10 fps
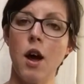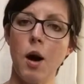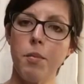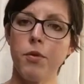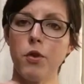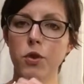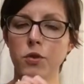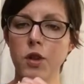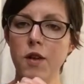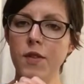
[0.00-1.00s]
up through your
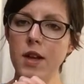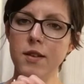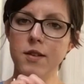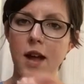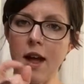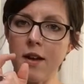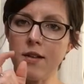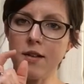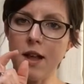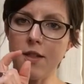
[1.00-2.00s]
cervix,
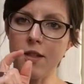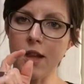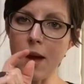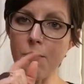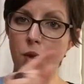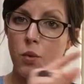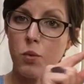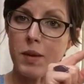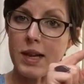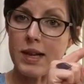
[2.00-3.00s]
and then the embryo
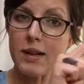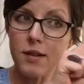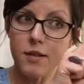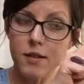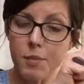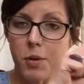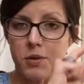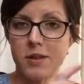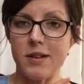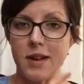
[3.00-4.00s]
will be
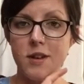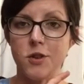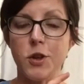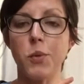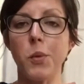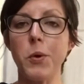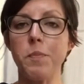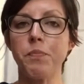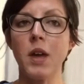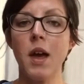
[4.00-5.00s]
deposited into your womb.